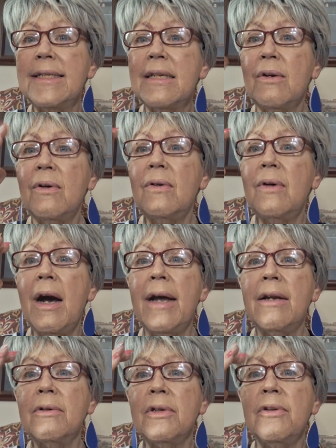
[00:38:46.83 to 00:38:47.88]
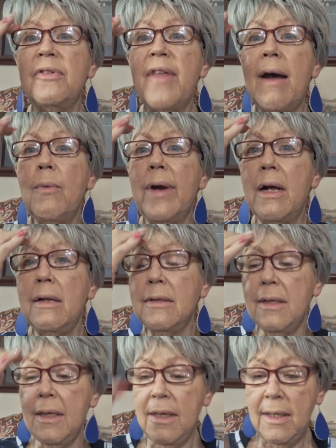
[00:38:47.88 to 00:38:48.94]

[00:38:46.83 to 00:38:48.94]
so I don't use that well.